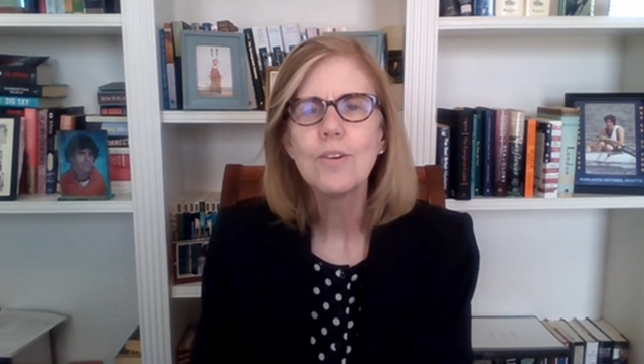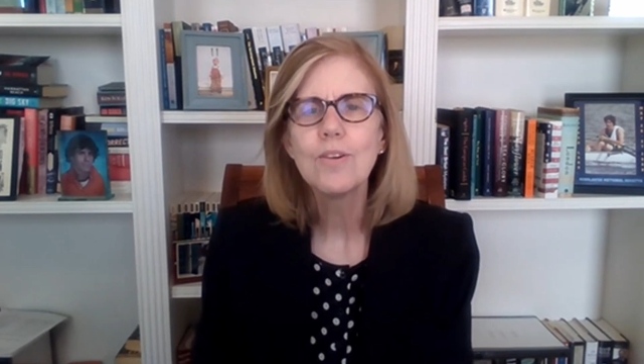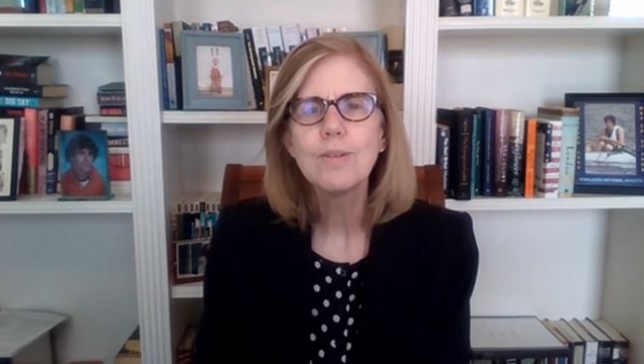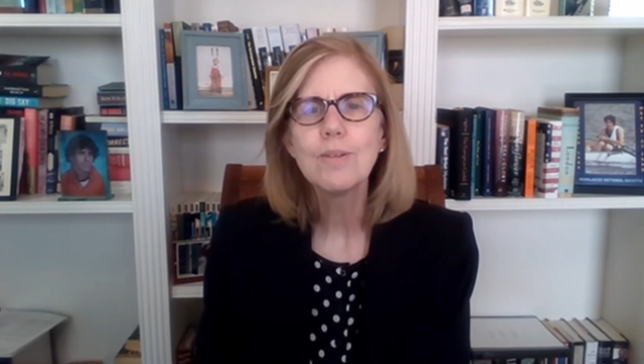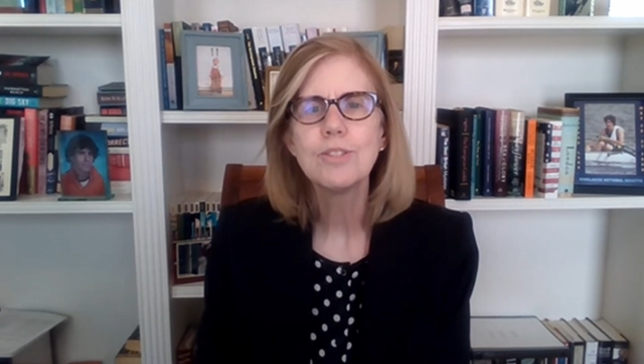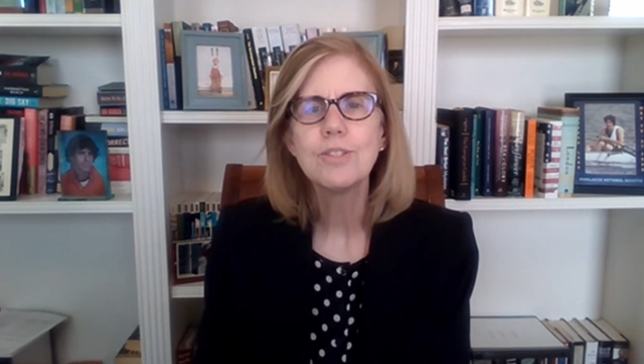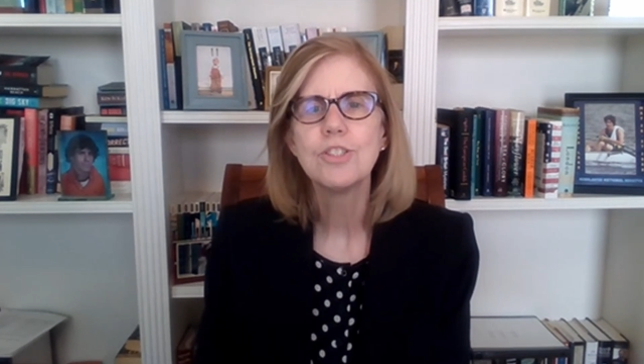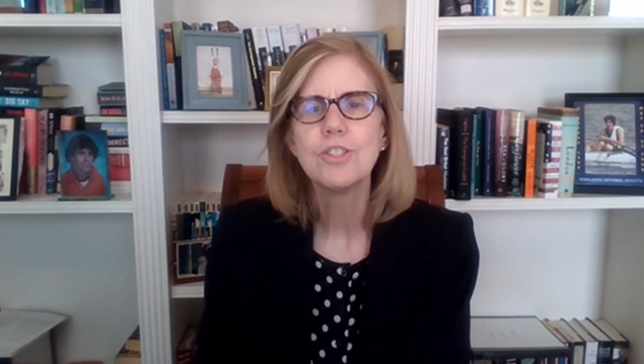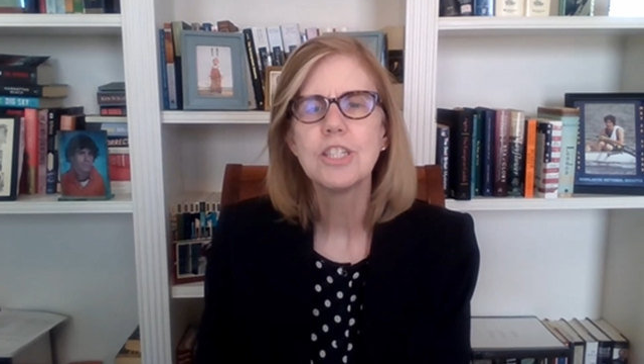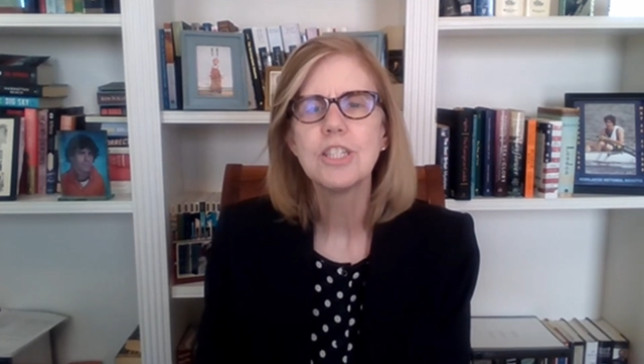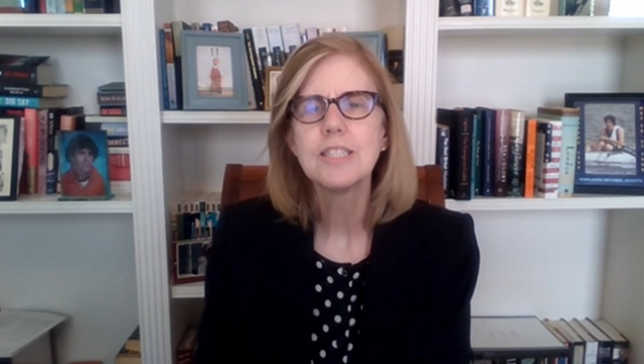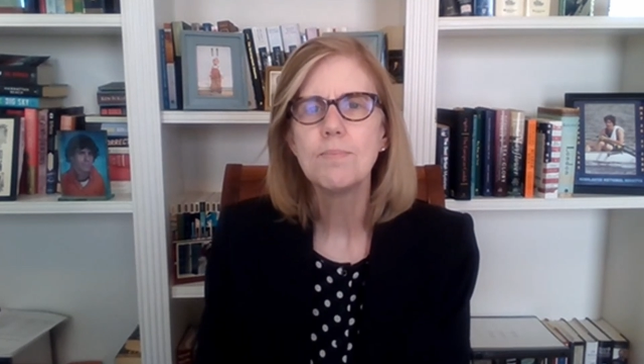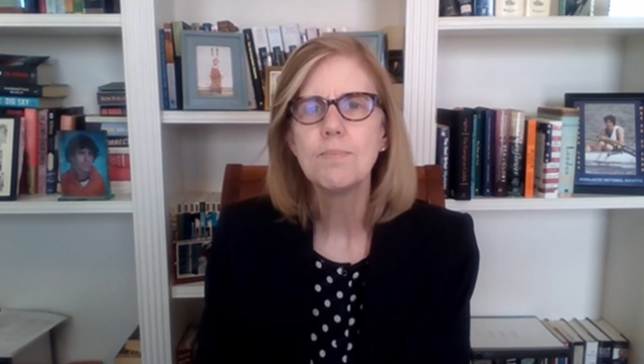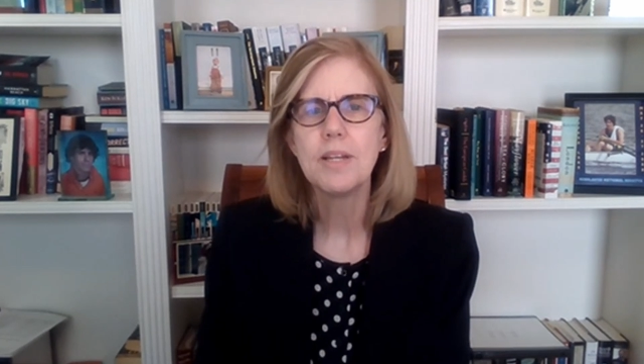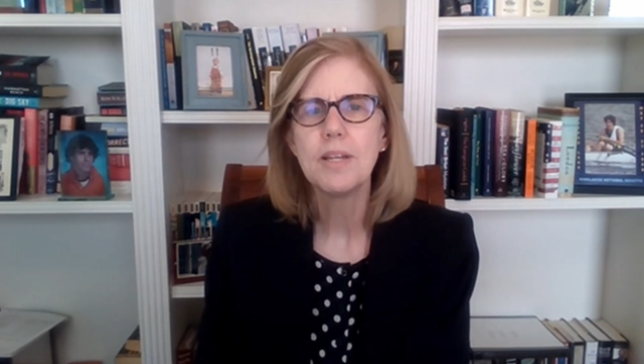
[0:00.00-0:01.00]
welcome to
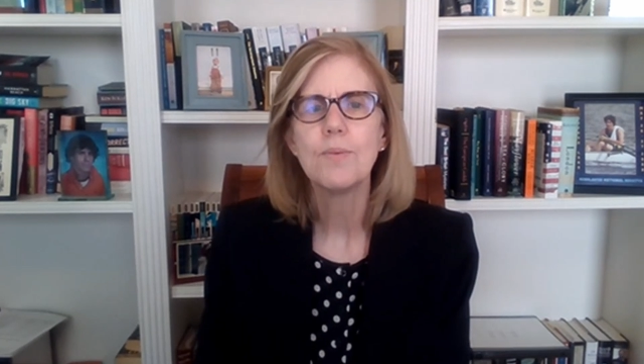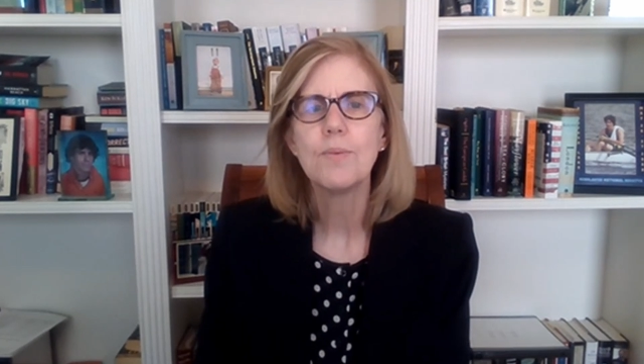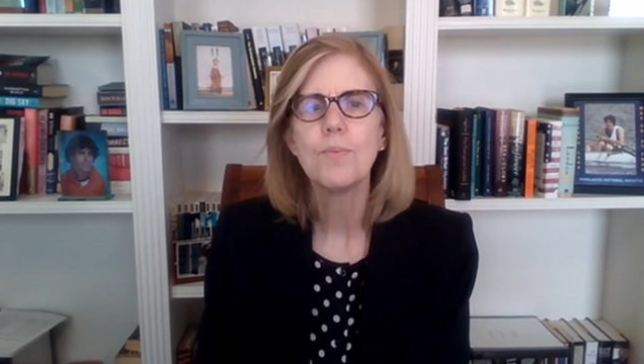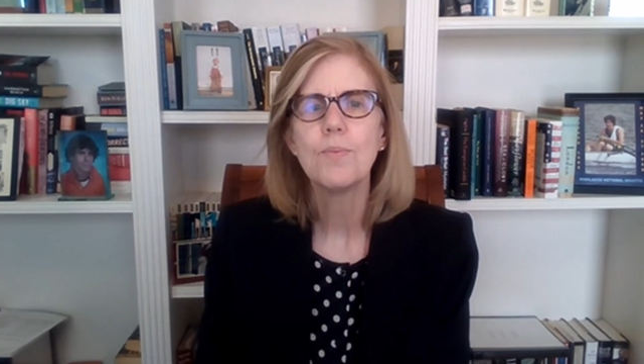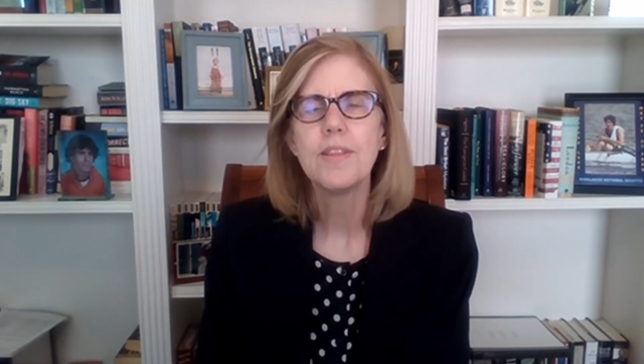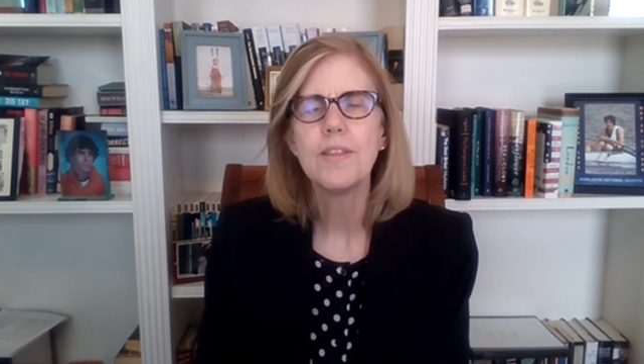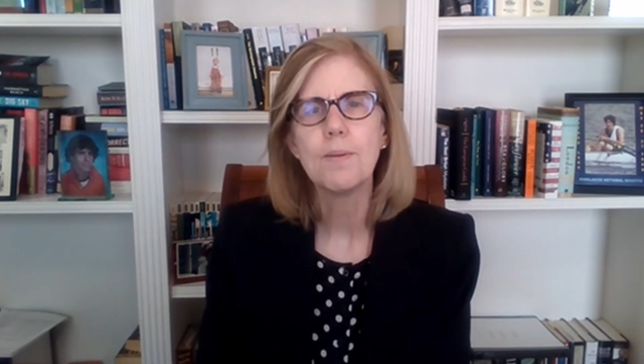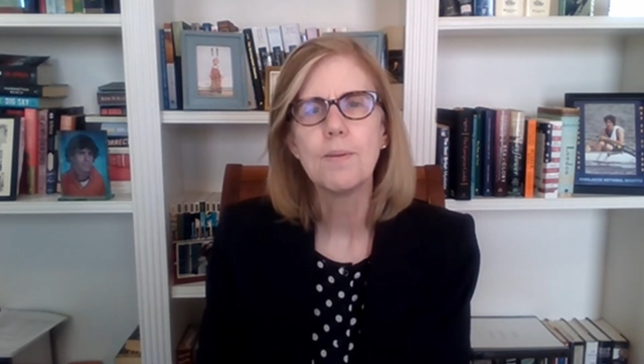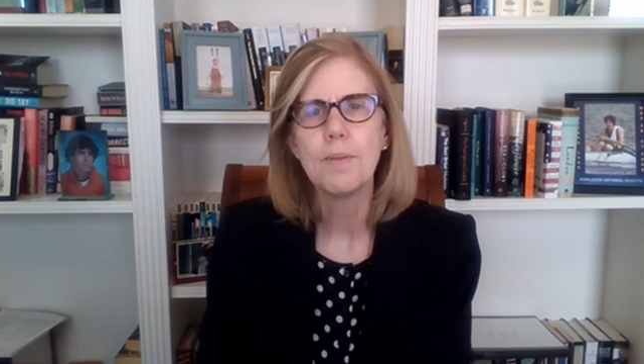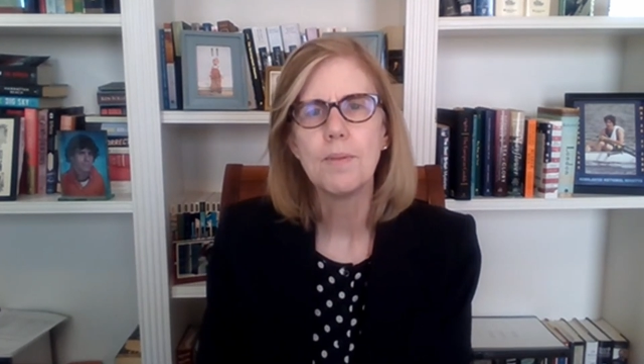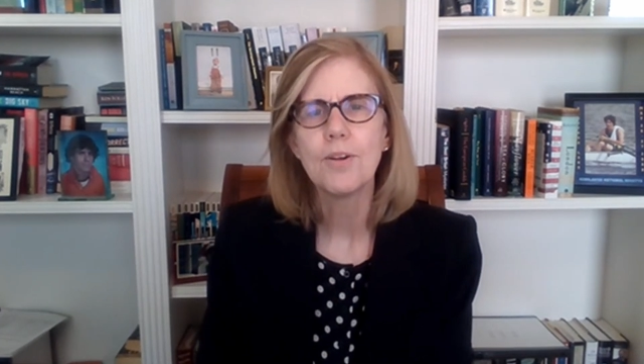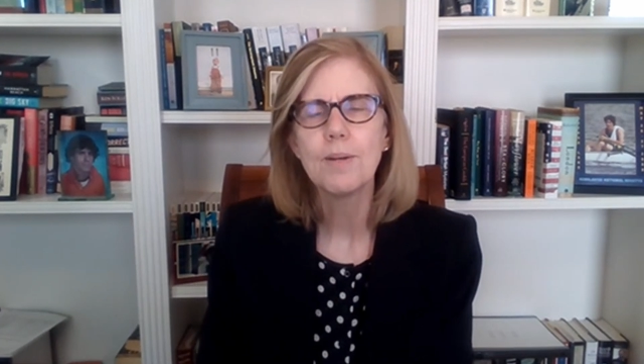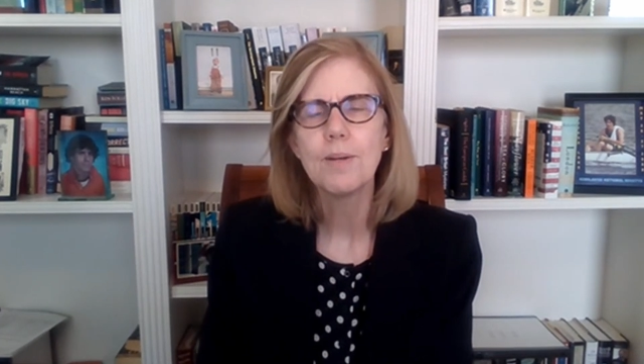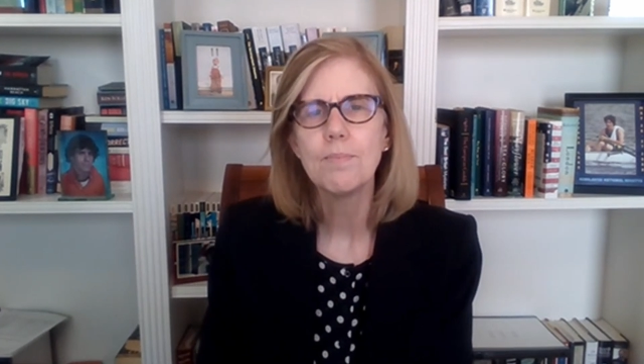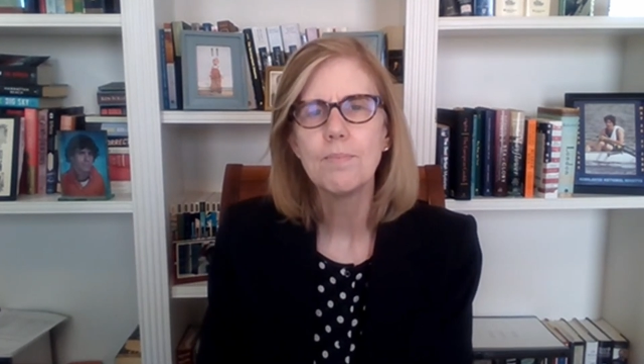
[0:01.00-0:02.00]
Just a Minute with the
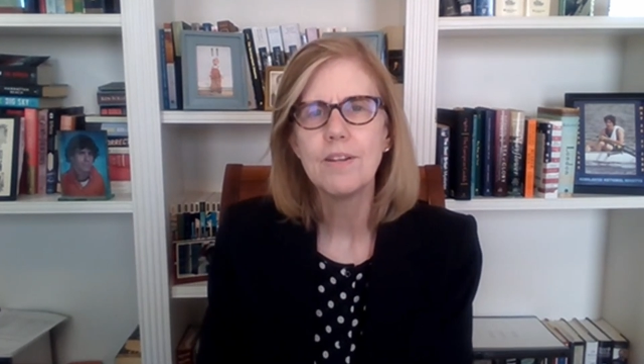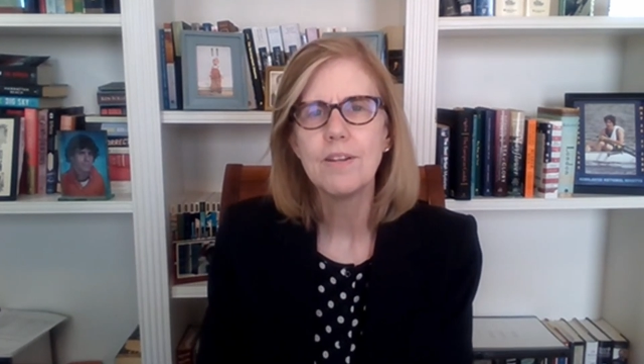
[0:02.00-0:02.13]
American